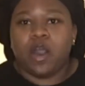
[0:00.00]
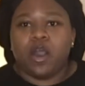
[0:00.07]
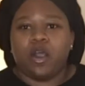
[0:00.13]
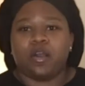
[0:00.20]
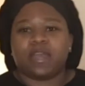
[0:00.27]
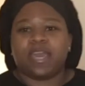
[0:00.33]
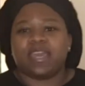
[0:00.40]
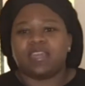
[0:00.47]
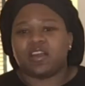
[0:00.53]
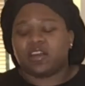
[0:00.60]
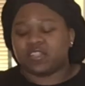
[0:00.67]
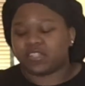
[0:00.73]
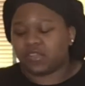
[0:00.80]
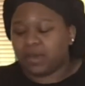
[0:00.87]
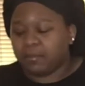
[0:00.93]
Okay y'all,
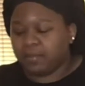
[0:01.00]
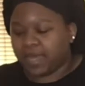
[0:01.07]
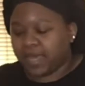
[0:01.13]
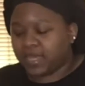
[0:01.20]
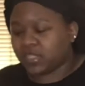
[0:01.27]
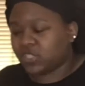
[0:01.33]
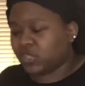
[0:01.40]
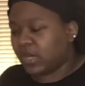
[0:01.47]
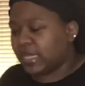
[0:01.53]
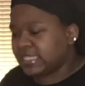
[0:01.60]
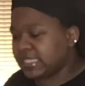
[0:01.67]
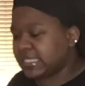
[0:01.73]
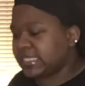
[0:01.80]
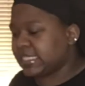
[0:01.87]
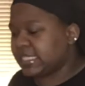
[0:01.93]
so I'm back. So I
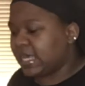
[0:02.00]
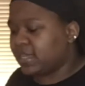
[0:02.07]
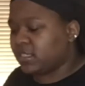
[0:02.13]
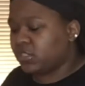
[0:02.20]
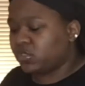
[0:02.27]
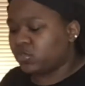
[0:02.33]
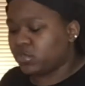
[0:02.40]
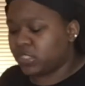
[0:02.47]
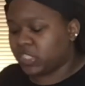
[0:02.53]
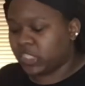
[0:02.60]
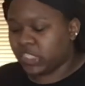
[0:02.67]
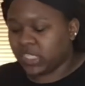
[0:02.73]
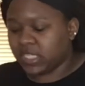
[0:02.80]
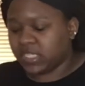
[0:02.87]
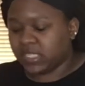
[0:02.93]
just decided to do the
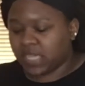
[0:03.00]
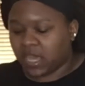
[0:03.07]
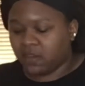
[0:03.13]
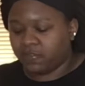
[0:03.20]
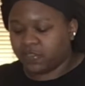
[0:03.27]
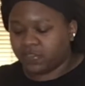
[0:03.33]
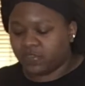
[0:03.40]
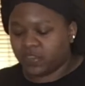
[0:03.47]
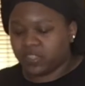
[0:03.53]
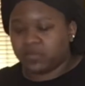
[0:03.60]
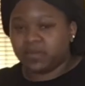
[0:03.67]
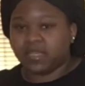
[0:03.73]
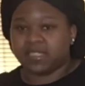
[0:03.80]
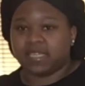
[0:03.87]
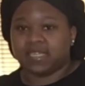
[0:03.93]
Shein's outfits first,
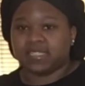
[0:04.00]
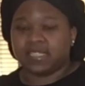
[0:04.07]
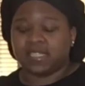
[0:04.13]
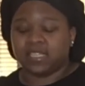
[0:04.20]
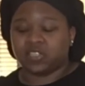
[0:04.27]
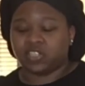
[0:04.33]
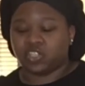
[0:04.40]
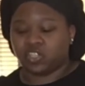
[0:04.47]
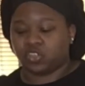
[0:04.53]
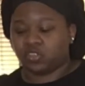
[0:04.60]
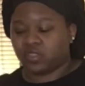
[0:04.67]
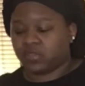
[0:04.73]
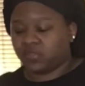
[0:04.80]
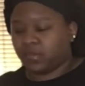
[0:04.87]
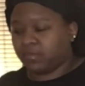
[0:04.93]
because I did get
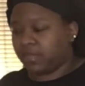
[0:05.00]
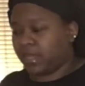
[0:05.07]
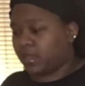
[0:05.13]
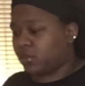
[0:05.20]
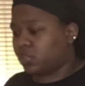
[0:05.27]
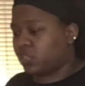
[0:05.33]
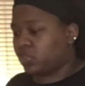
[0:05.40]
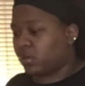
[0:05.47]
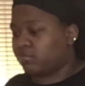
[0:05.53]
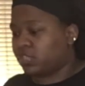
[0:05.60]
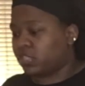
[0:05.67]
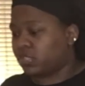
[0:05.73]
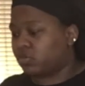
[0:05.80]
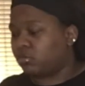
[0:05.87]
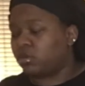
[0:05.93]
shirts from there, so I'm
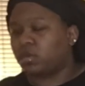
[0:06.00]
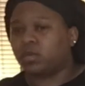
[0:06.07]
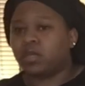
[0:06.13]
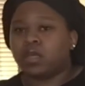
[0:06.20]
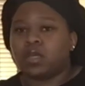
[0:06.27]
just going